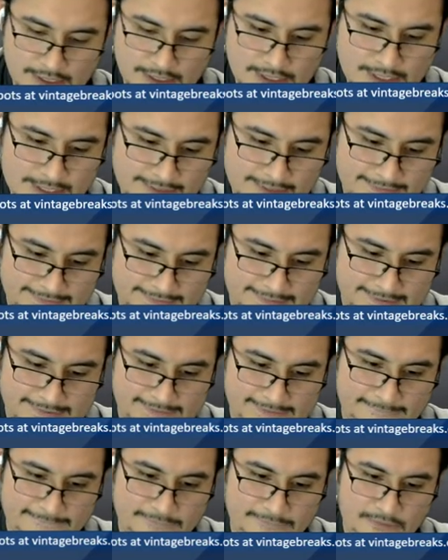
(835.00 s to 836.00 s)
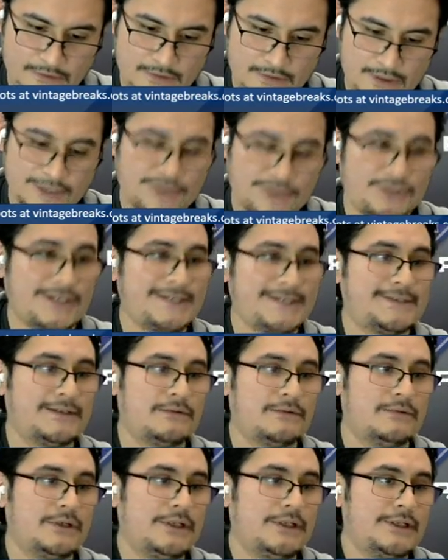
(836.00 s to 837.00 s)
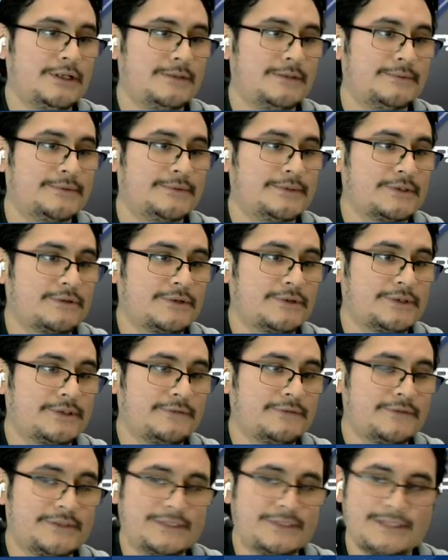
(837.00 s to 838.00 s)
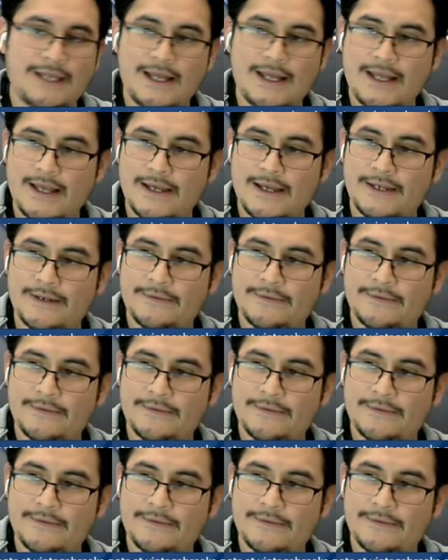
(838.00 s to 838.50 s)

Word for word: 64, Jason Williams, Christopher Stein.